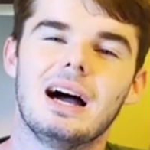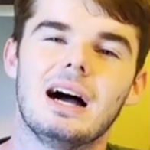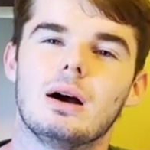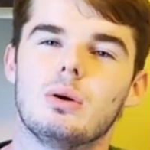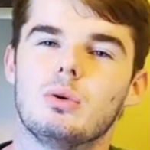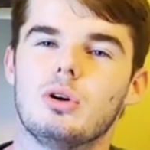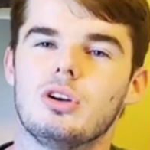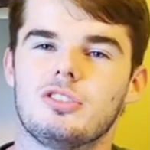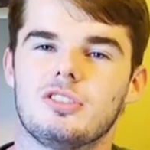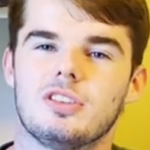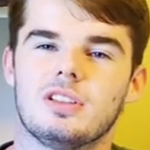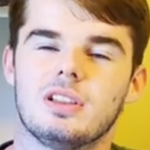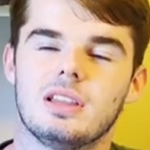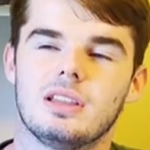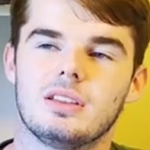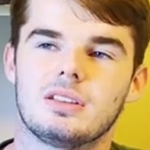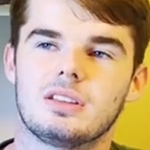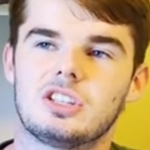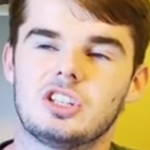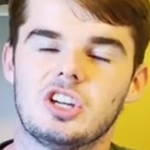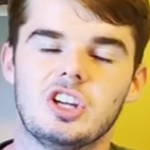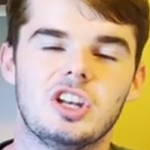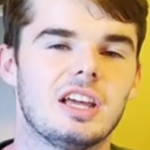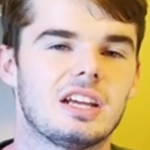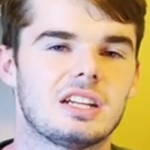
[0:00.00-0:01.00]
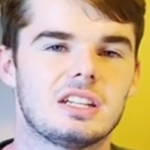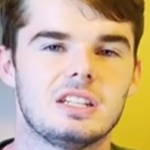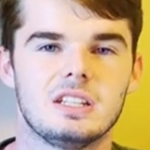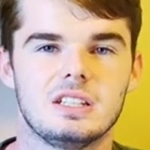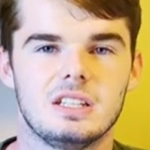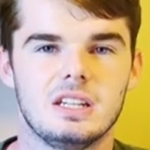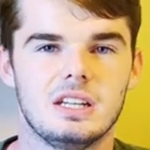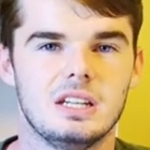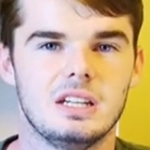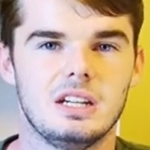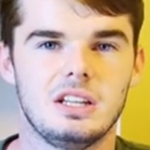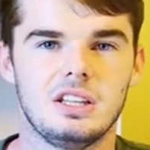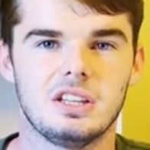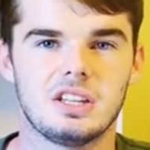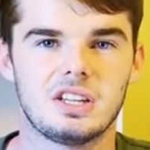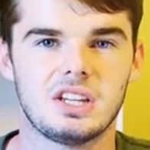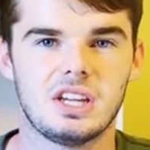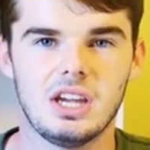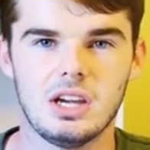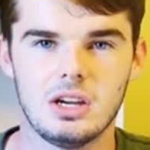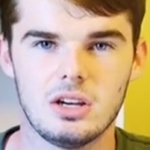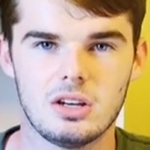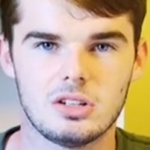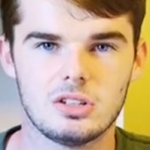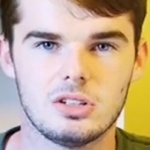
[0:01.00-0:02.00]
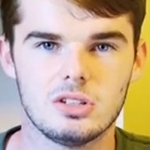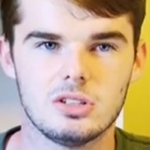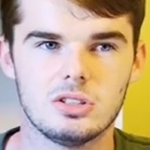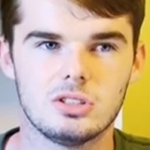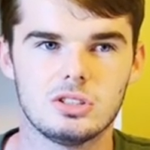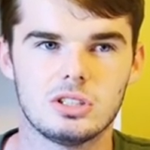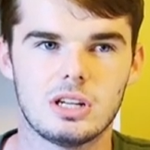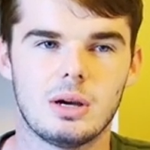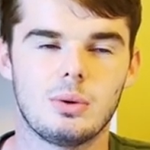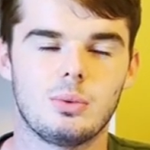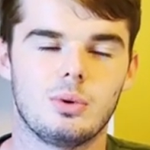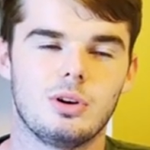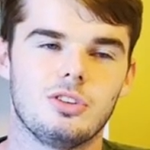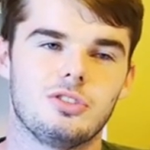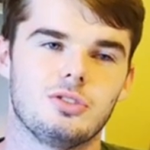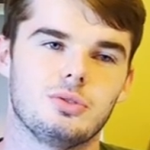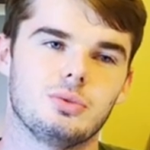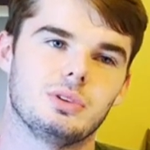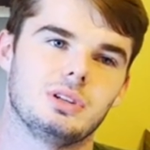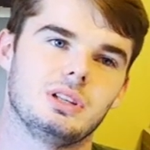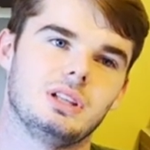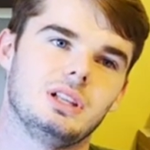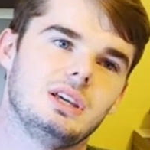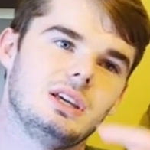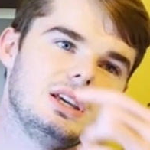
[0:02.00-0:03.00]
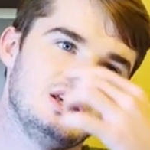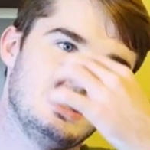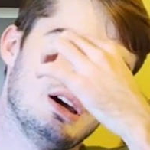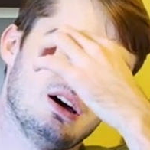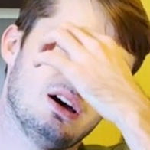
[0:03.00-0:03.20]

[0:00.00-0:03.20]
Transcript: I wasn't connecting to any of the characters. I wasn't really